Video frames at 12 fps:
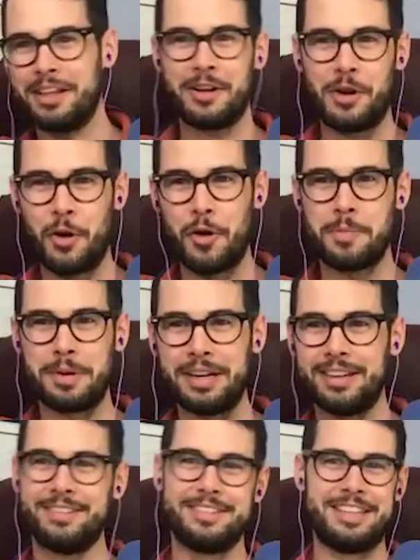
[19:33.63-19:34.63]
corporate
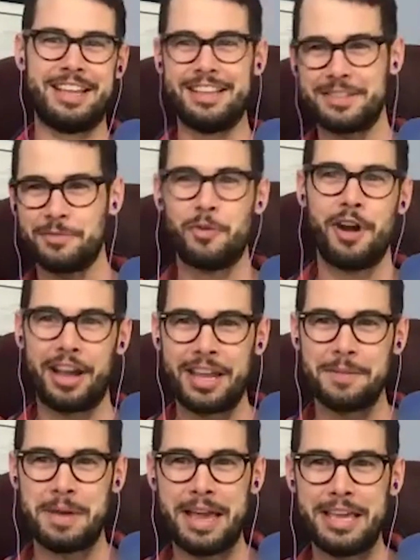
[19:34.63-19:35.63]
says, we're not going
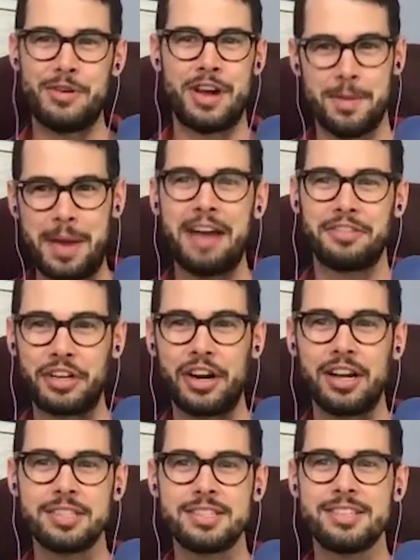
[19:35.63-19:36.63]
to pay you, come after
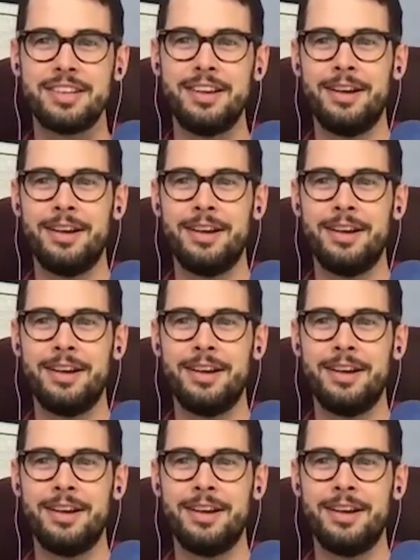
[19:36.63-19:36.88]
us.